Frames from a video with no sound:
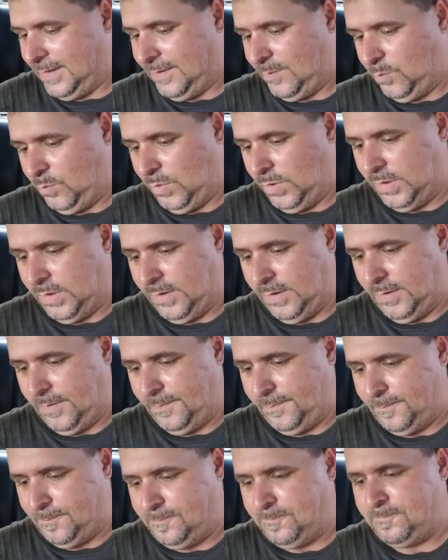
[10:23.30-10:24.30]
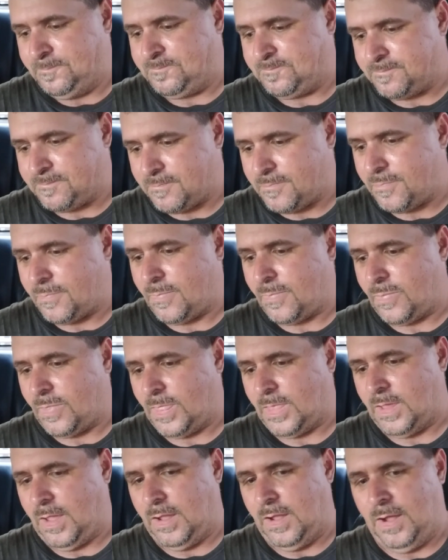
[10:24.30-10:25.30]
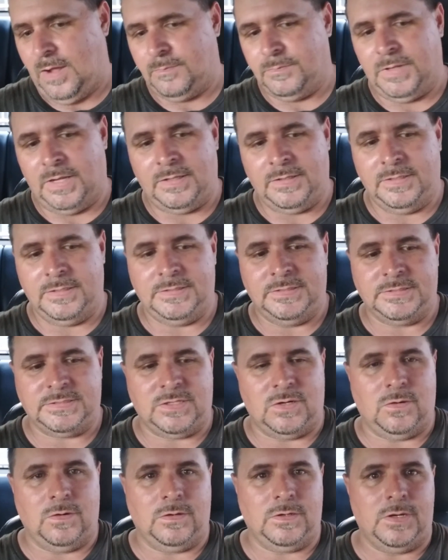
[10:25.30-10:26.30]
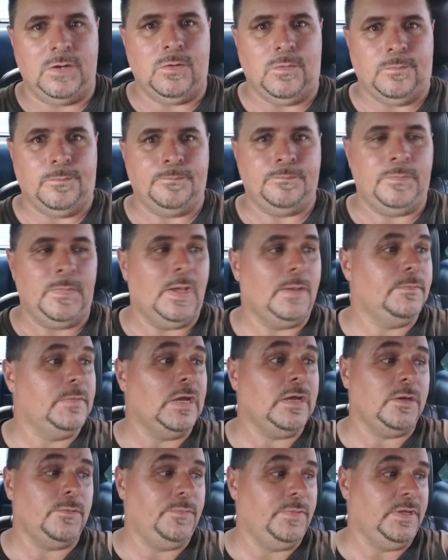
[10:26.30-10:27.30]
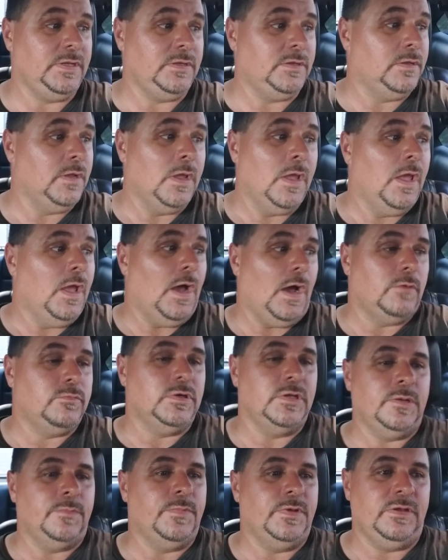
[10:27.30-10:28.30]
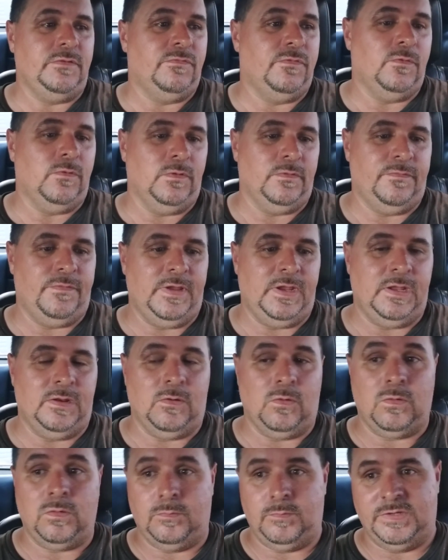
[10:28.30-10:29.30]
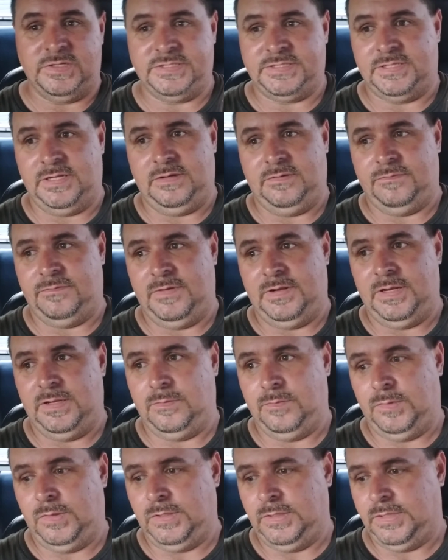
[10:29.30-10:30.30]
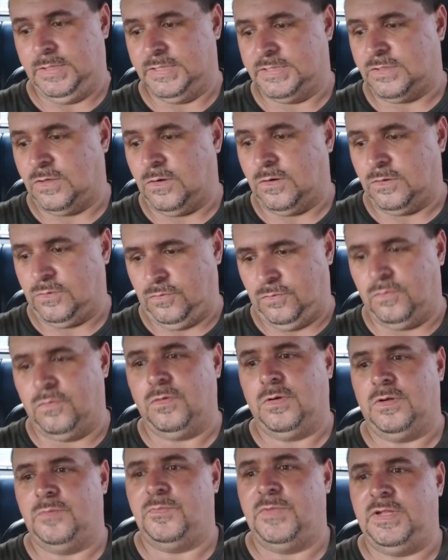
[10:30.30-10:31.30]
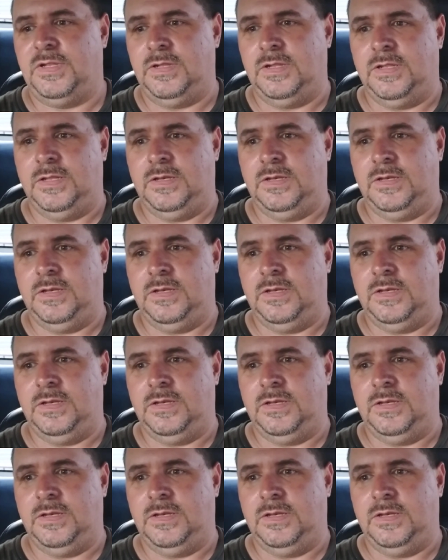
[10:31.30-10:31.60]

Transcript: But I'm not letting this car go. I wasn't a big Ford fan or Mustang fan, but this car grew on me,